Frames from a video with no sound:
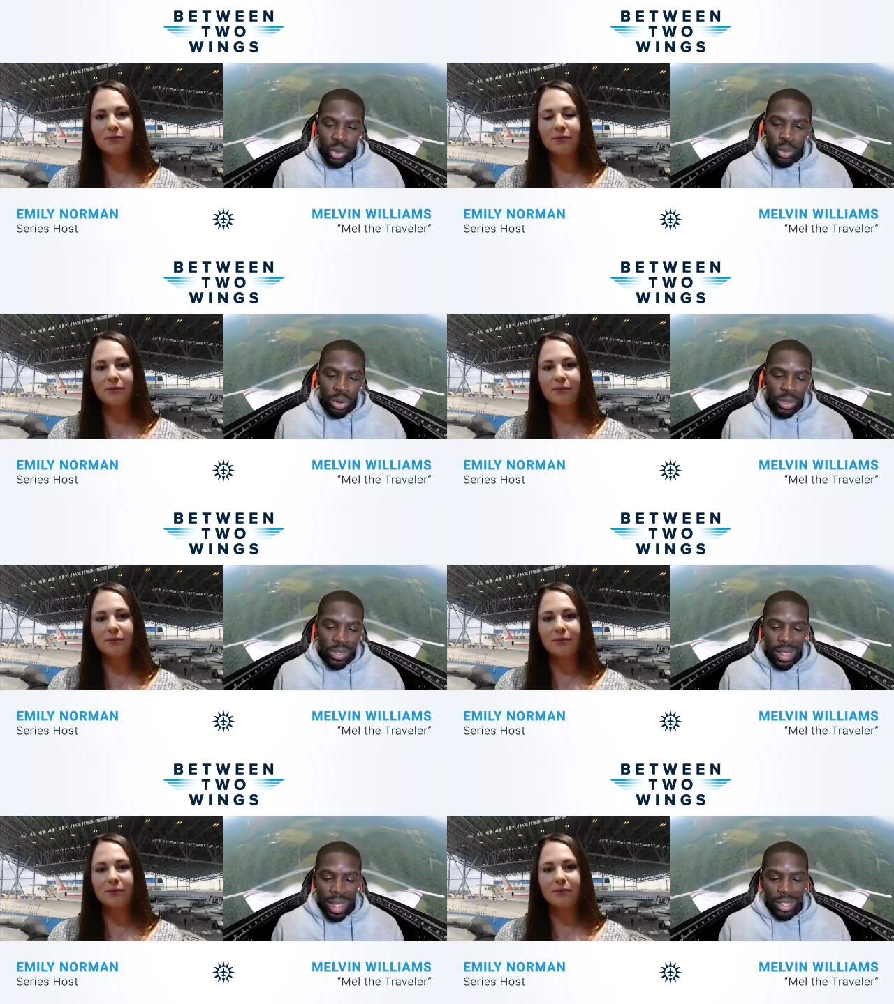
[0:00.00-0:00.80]
Speaker 1: worlds
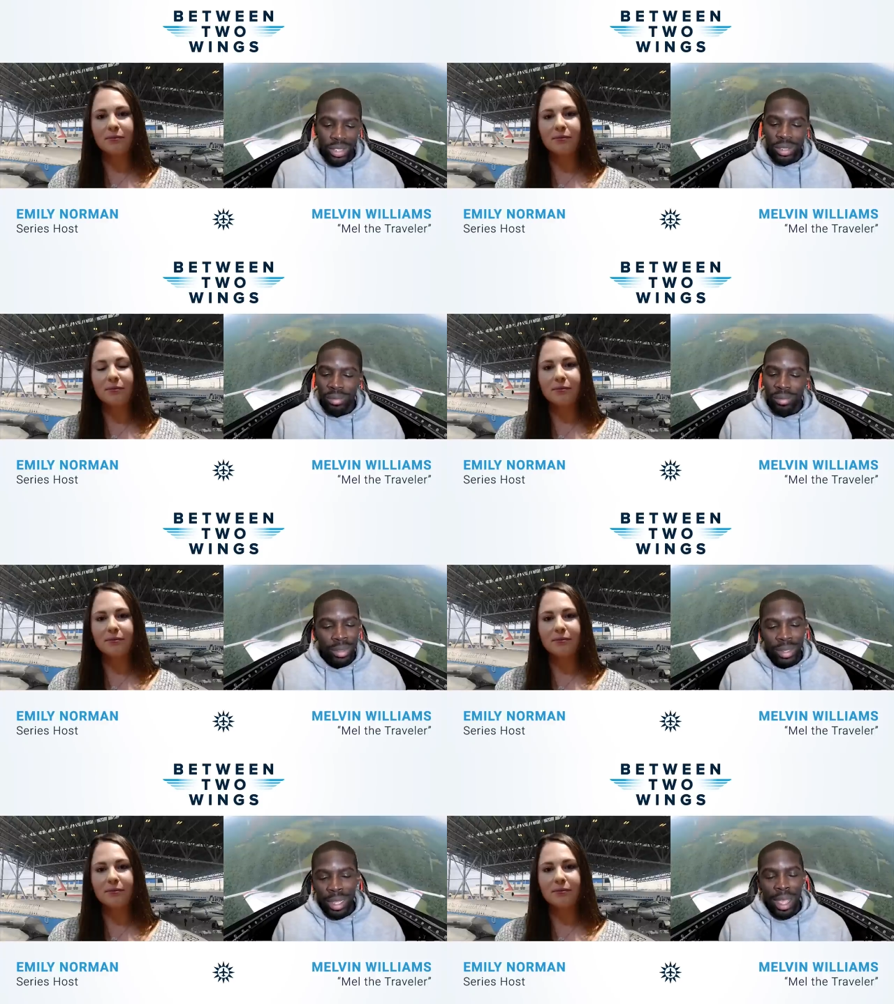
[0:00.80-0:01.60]
clashing,
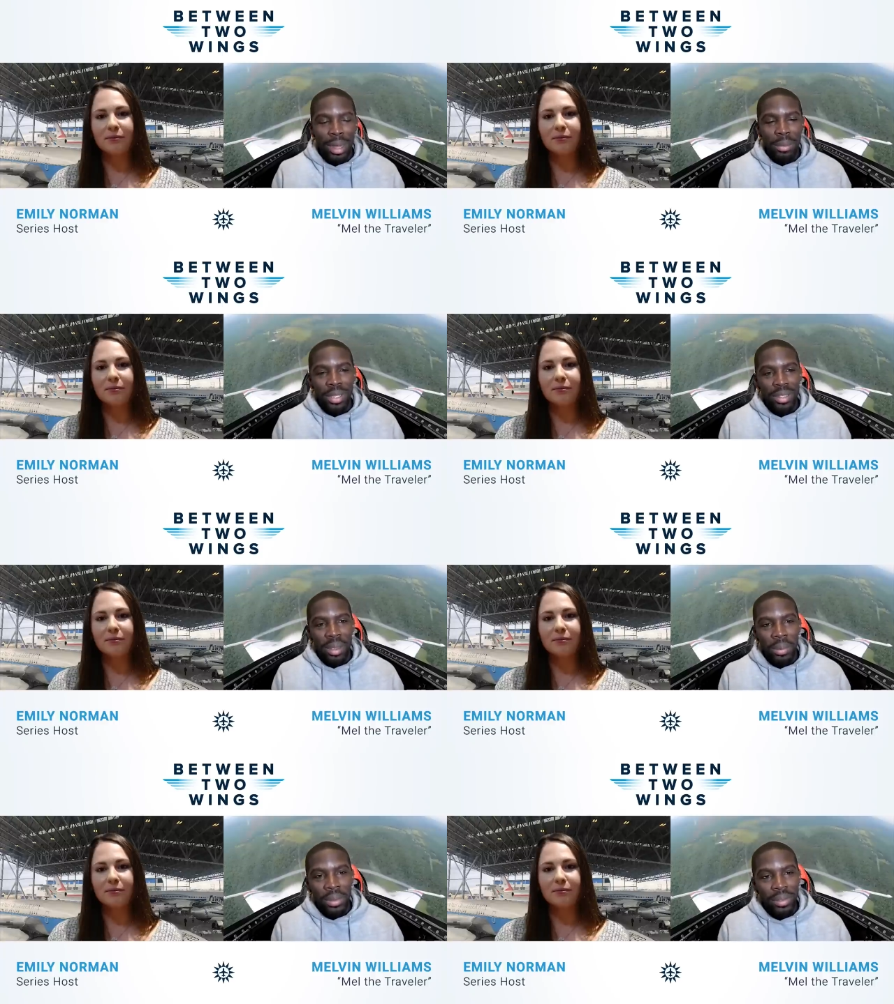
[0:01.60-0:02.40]
they got to be
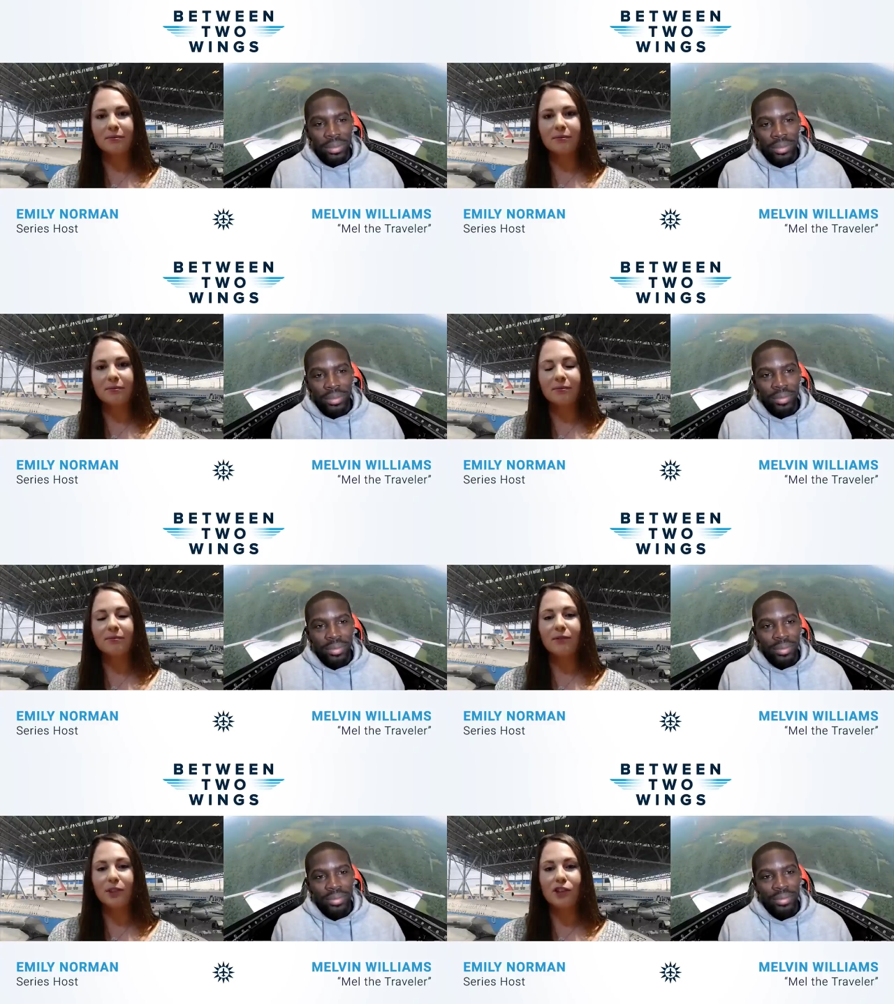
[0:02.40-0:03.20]
separate
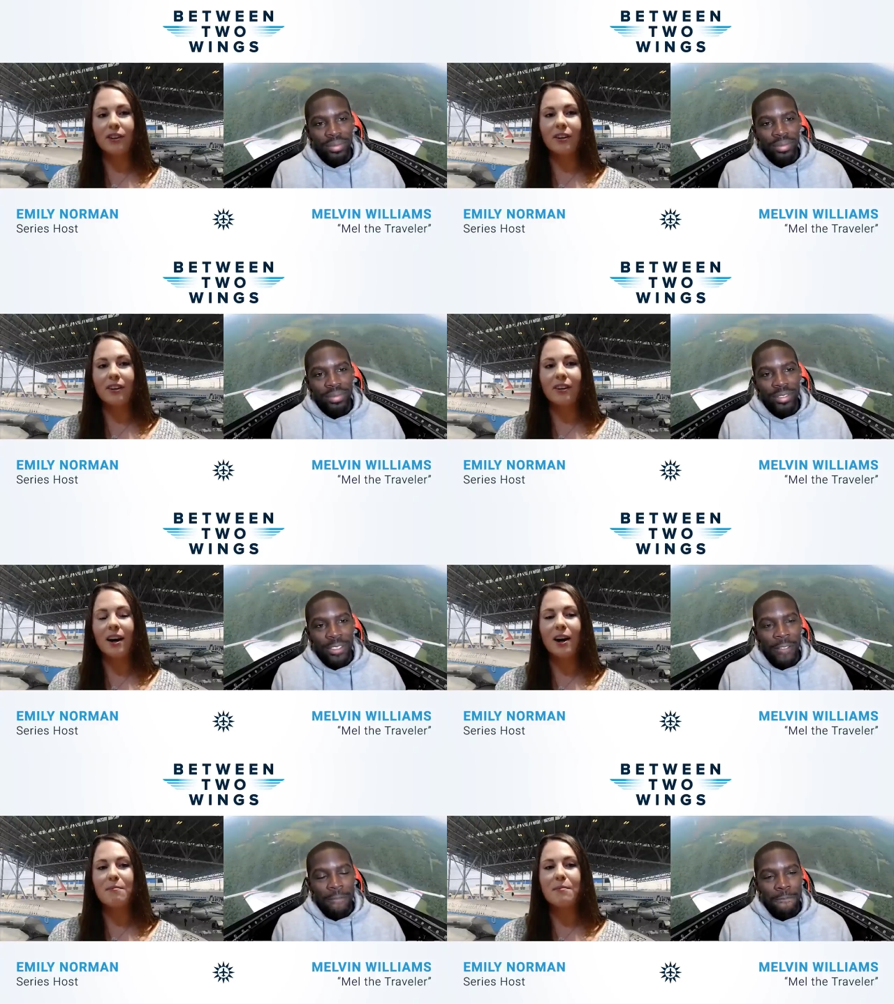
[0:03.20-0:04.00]
Speaker 2: for sure.
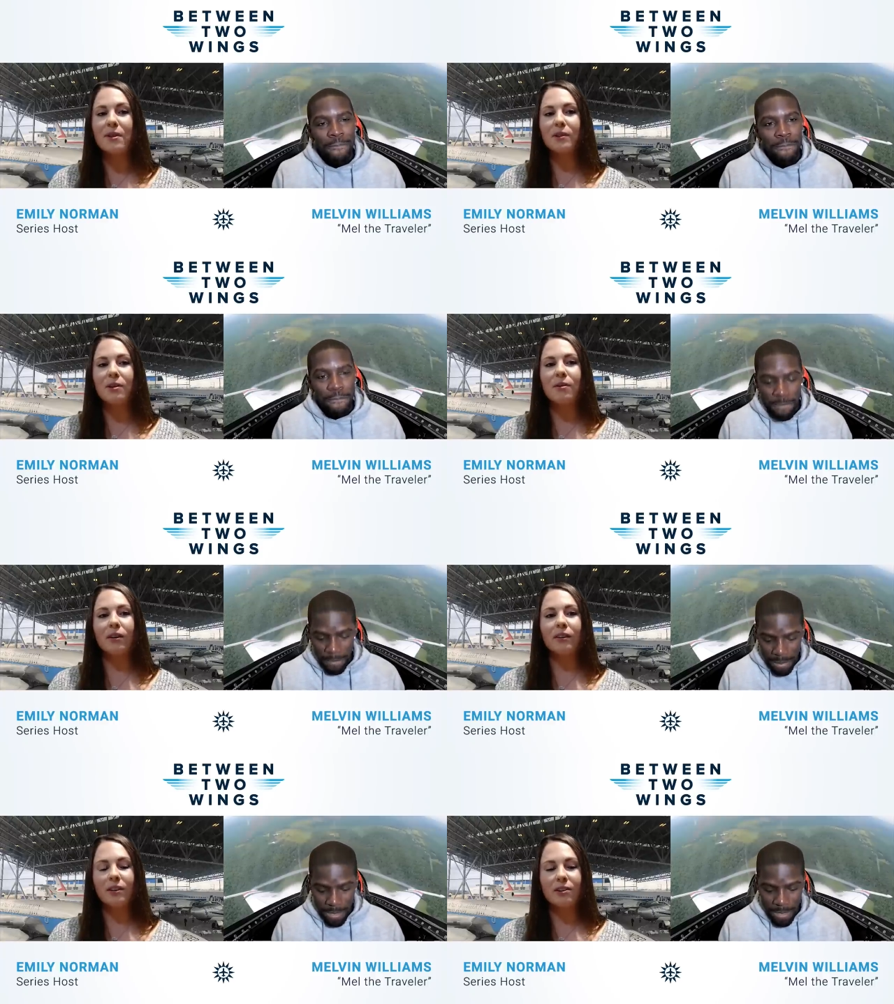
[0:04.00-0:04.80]
Um, but then when you
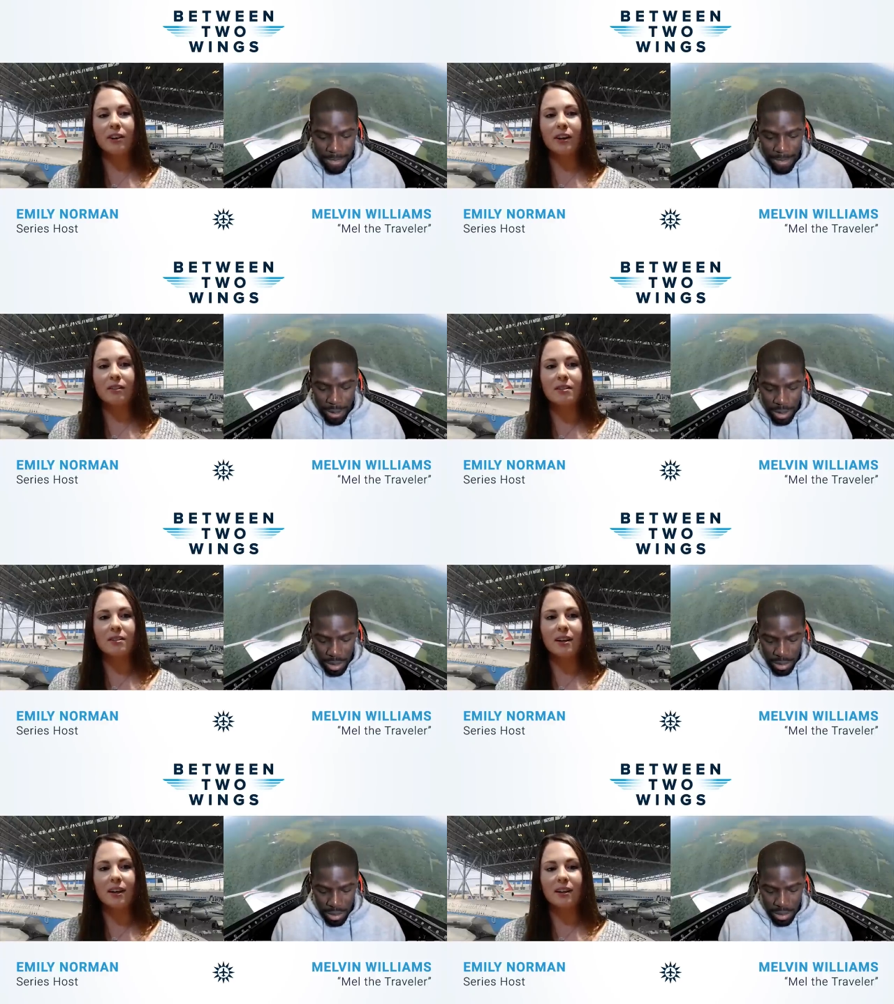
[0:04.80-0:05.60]
are on the ground
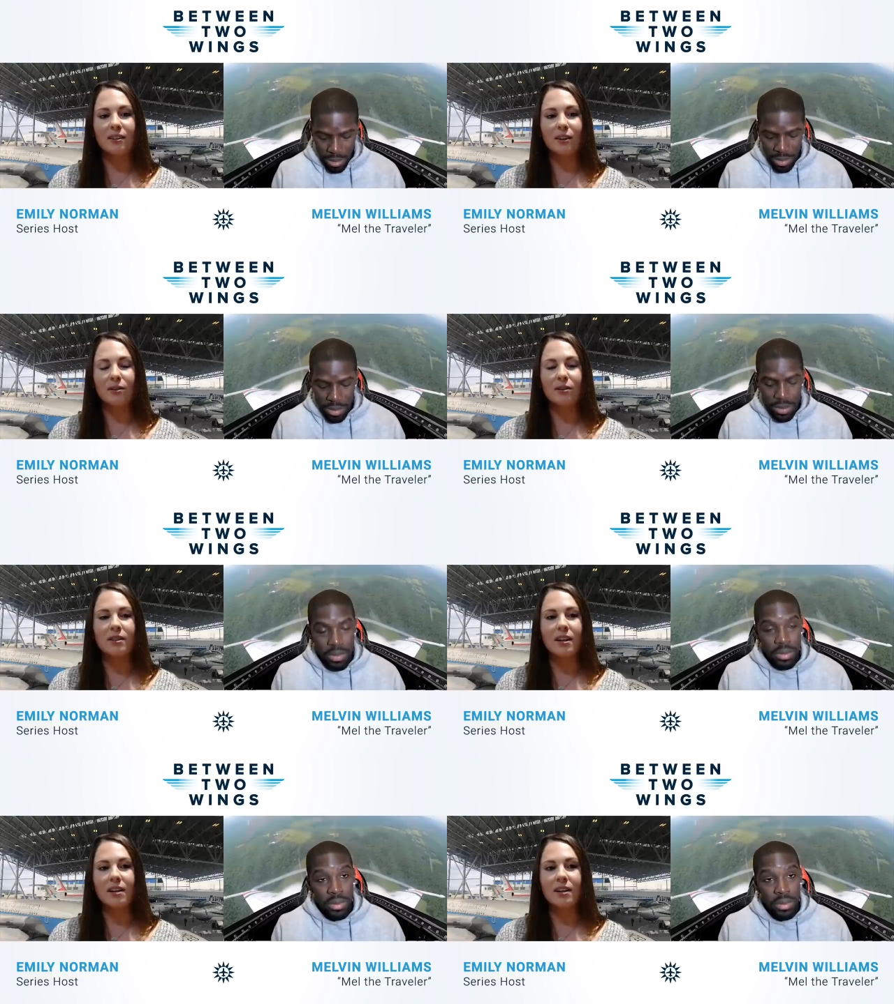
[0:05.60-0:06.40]
and, you know,
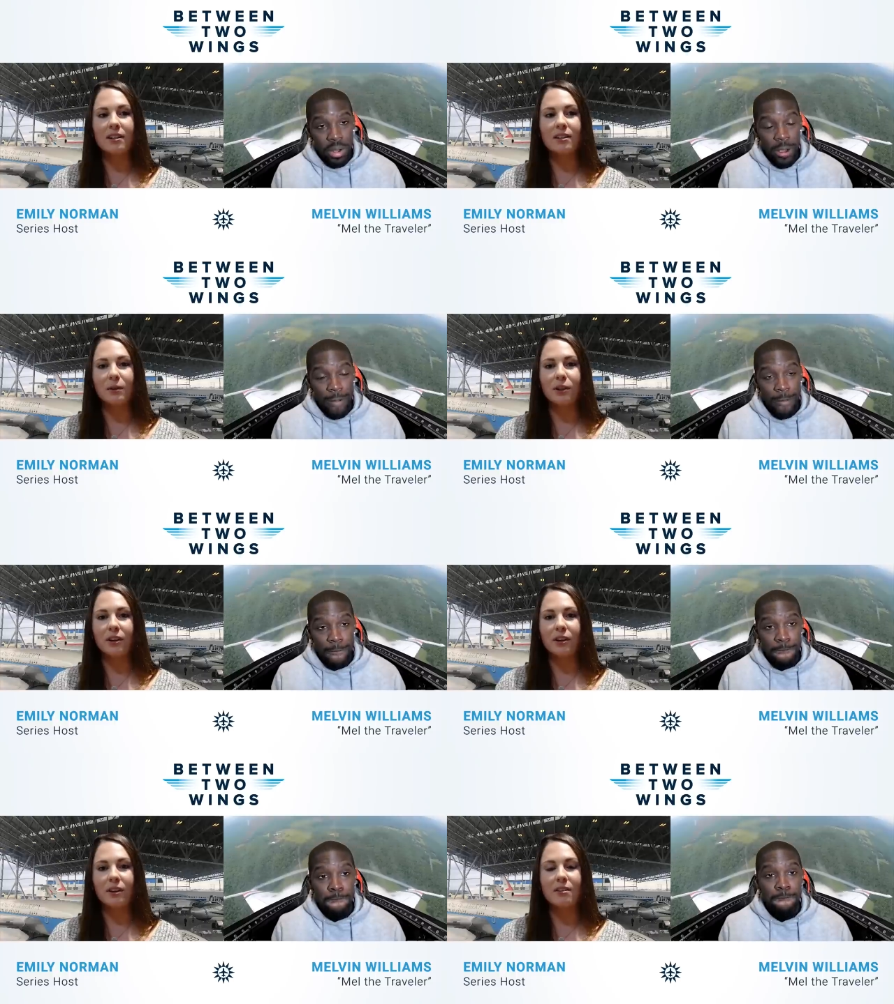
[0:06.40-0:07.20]
say it's when you're
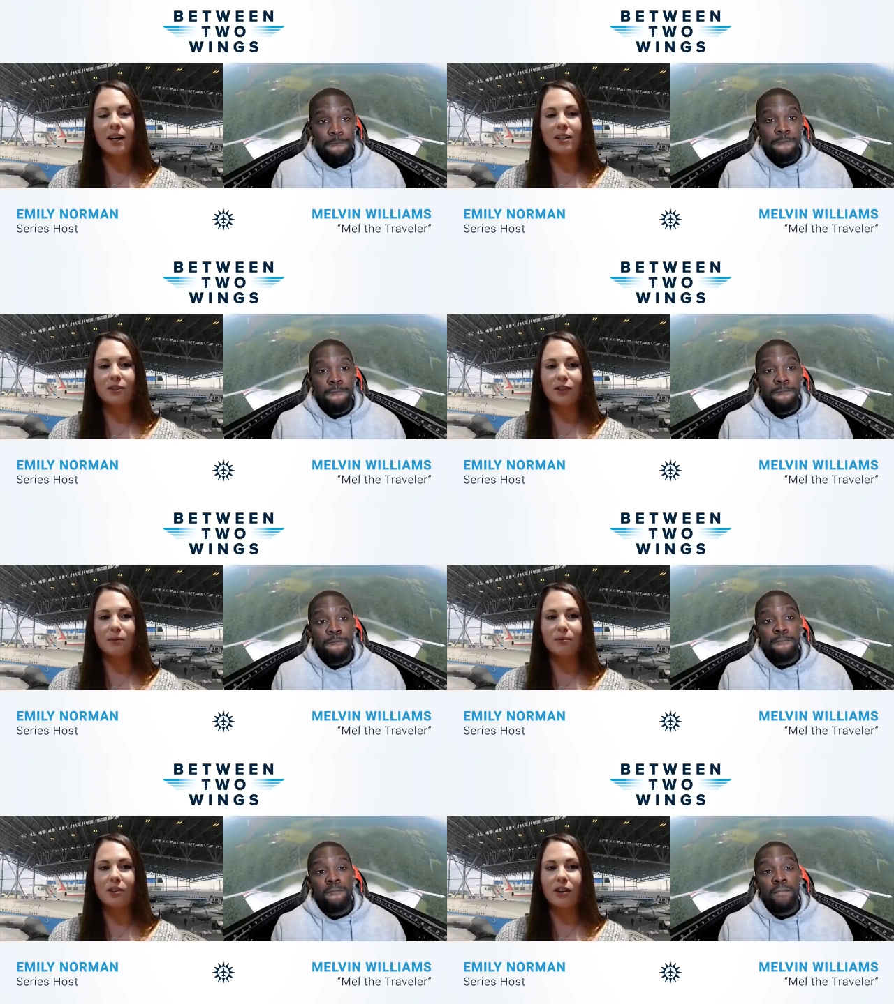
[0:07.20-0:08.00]
in the
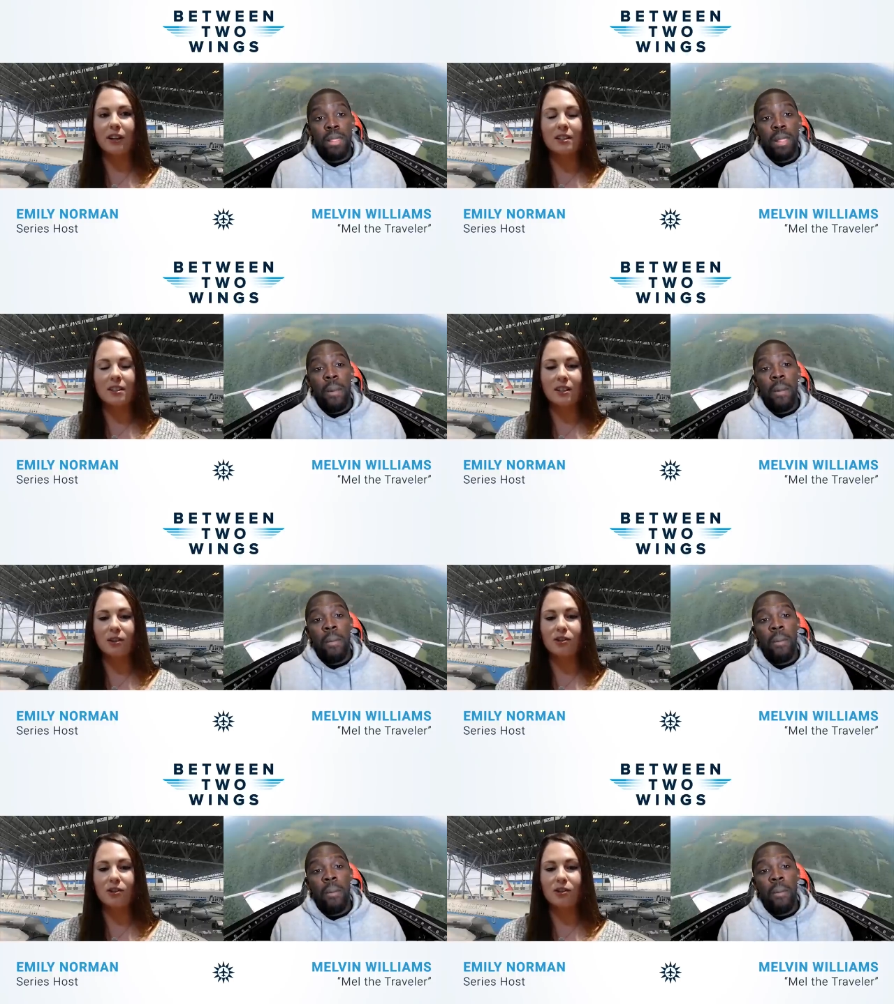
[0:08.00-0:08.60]
classroom trying to teach